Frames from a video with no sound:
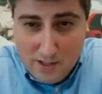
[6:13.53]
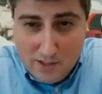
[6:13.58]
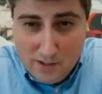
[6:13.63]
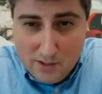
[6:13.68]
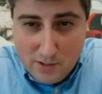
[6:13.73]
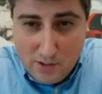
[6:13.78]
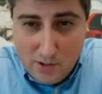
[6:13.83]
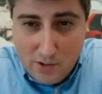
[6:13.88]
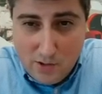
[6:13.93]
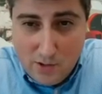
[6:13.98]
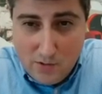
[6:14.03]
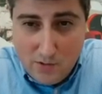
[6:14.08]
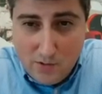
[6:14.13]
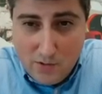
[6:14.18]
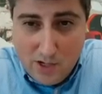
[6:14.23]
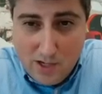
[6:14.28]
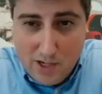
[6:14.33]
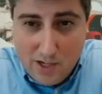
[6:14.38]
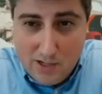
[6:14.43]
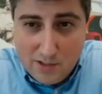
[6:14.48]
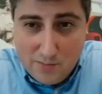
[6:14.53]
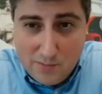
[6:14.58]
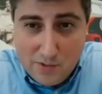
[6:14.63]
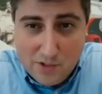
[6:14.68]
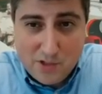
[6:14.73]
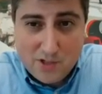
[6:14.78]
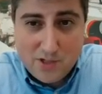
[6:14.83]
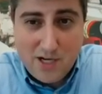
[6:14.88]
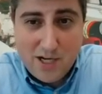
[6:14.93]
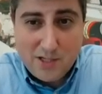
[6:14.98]
So it is
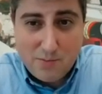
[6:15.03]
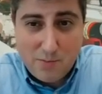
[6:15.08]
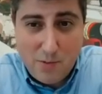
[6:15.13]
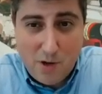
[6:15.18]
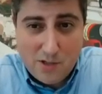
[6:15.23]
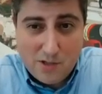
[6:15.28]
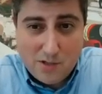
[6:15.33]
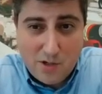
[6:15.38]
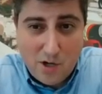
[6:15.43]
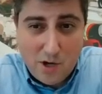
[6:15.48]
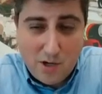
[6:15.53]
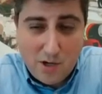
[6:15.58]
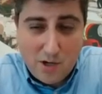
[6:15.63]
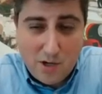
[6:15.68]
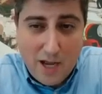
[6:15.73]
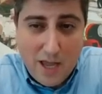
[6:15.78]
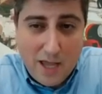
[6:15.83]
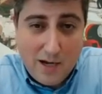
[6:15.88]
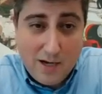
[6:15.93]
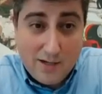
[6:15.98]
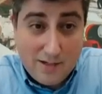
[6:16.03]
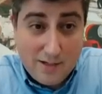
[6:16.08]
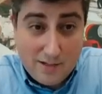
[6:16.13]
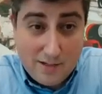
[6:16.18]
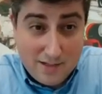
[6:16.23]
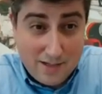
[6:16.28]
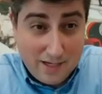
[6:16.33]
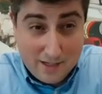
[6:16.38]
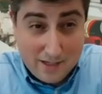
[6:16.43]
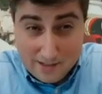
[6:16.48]
much less processor hungry, and it
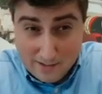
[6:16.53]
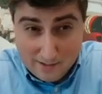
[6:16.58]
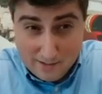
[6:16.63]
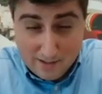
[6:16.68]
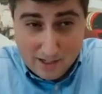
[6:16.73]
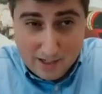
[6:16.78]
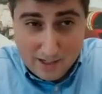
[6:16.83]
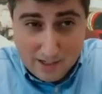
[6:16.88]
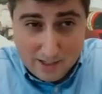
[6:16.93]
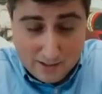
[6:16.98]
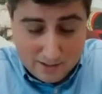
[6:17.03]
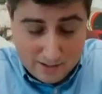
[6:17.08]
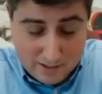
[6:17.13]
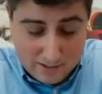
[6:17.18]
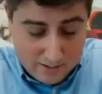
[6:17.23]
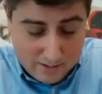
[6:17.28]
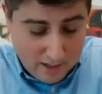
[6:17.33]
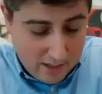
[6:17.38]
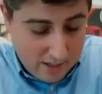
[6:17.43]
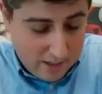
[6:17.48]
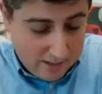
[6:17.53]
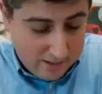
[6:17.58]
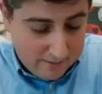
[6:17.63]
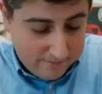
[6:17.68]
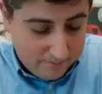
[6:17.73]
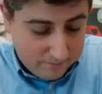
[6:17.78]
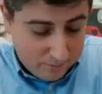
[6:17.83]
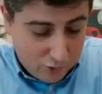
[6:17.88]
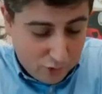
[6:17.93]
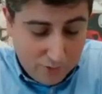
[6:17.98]
doesn't get uh, uh
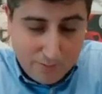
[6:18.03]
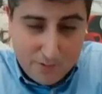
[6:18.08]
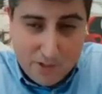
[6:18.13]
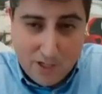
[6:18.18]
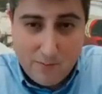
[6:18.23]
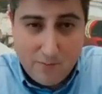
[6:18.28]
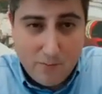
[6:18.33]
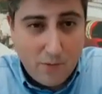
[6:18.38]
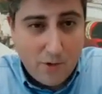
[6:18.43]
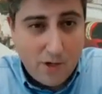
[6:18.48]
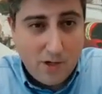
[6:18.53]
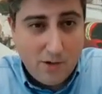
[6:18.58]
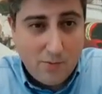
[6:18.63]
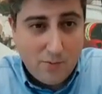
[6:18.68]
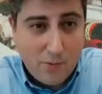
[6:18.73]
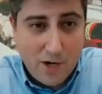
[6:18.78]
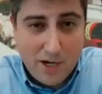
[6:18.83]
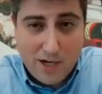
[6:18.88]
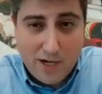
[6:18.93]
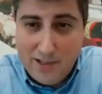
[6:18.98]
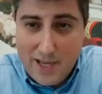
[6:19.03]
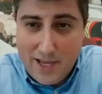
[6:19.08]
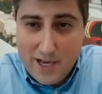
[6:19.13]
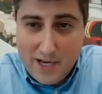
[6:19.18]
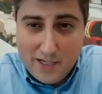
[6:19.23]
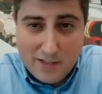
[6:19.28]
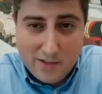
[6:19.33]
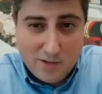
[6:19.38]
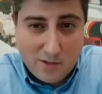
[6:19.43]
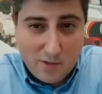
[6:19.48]
tripped up when you break a
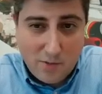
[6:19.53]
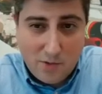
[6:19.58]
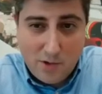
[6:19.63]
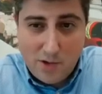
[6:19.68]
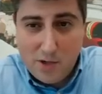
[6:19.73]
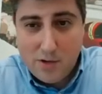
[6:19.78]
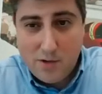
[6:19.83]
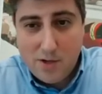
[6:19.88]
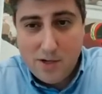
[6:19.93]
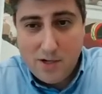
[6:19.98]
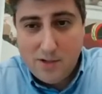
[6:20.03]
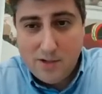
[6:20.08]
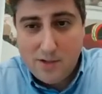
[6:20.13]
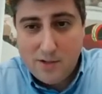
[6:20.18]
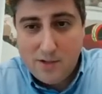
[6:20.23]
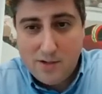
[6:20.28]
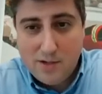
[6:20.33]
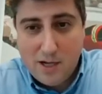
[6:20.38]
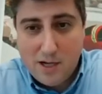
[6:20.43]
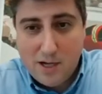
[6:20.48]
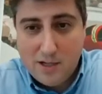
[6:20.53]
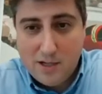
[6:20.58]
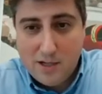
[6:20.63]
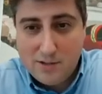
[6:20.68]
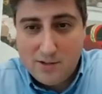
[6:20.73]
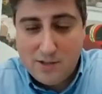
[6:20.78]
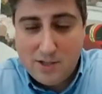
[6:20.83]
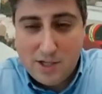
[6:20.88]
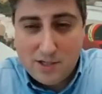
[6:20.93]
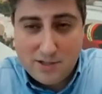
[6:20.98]
lens or when you're in uh,
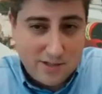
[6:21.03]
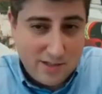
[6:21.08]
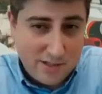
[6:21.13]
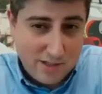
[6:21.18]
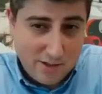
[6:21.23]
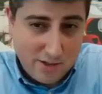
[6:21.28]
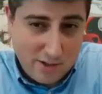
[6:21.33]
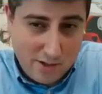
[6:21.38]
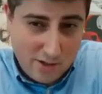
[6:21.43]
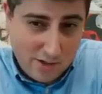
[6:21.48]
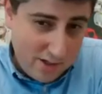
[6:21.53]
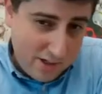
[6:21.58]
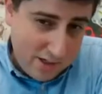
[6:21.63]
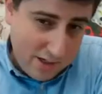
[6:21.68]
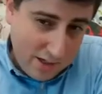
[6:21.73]
dust and dirt.